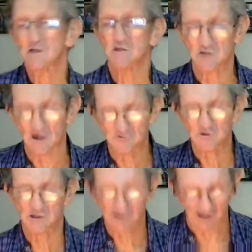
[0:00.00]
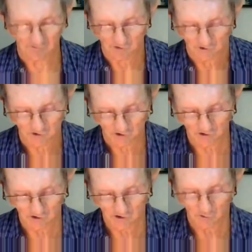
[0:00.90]
SAF's Canberras
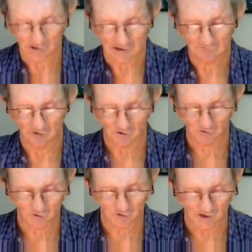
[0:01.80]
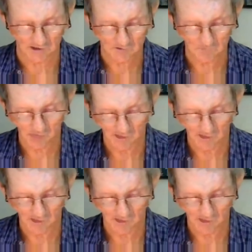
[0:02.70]
were involved with that.